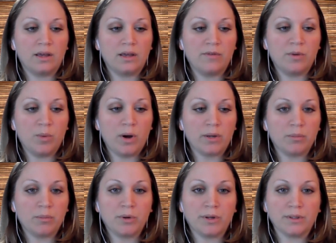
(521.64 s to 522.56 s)
If you want
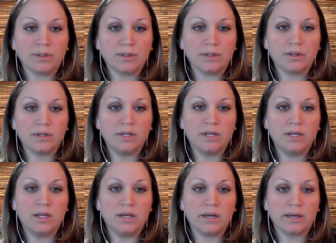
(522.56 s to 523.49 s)
to put
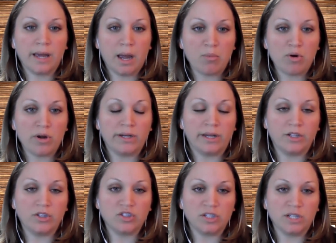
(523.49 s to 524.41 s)
the camera in
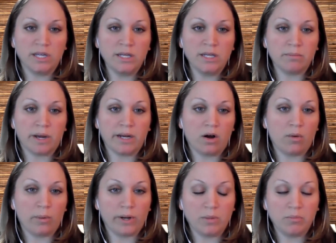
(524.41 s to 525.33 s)
HD, it might
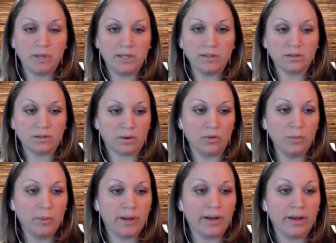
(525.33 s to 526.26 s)
already be
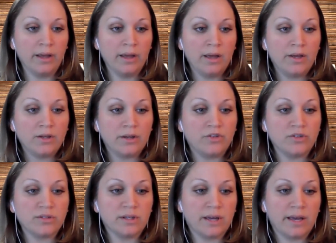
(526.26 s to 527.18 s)
so, but
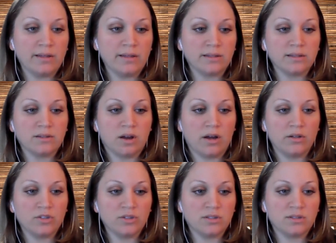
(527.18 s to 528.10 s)
just in case it's
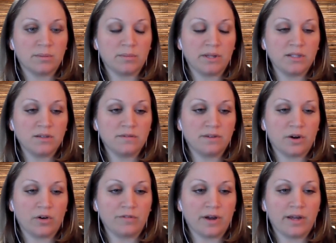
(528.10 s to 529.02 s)
not, just something to
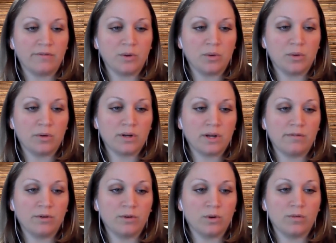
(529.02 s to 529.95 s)
verify. If you would
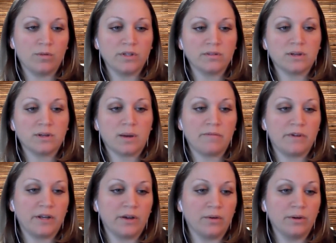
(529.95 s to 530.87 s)
hover over the stop
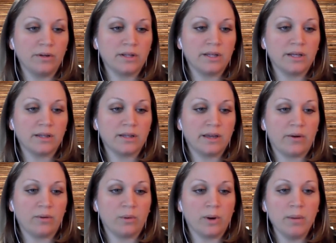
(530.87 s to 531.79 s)
video and click the
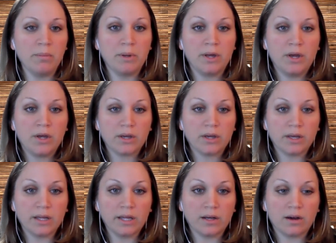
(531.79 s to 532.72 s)
arrow up,
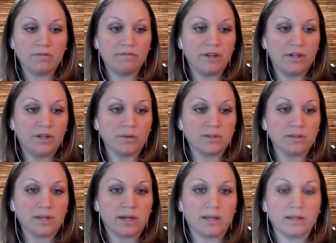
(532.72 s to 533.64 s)
you can click on video
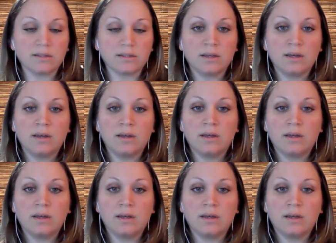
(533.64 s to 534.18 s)
settings.